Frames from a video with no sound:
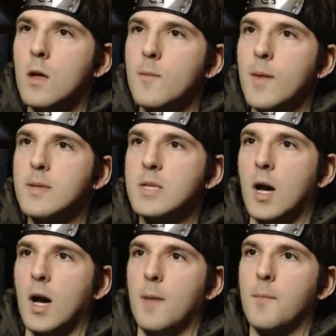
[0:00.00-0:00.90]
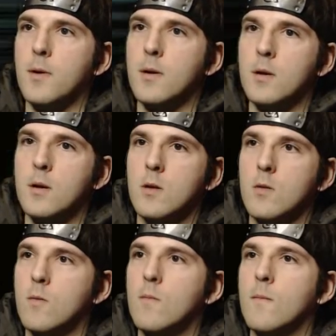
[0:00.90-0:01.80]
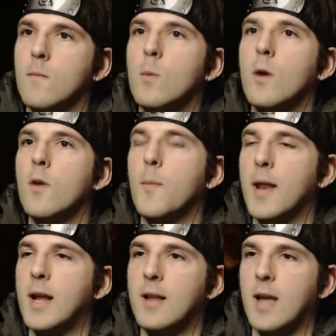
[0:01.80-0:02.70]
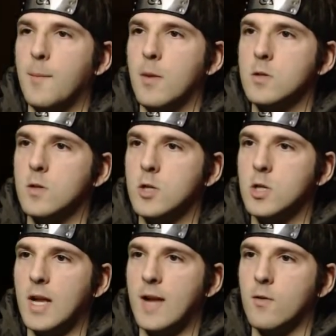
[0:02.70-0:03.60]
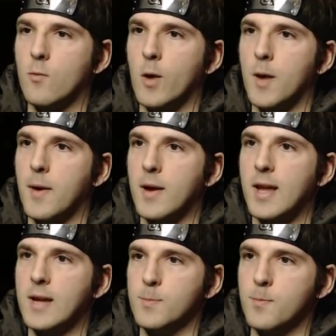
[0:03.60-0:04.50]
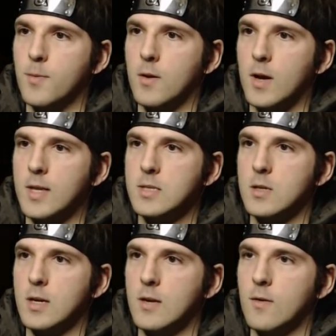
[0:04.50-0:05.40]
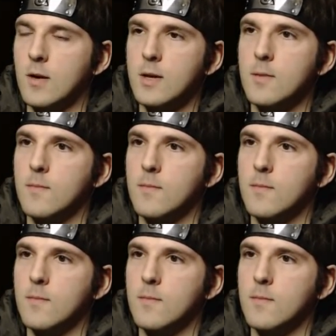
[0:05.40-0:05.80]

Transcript: Maybe it's up. Well, I've got plenty of ammo, so I shouldn't have to worry about getting blindsided, right?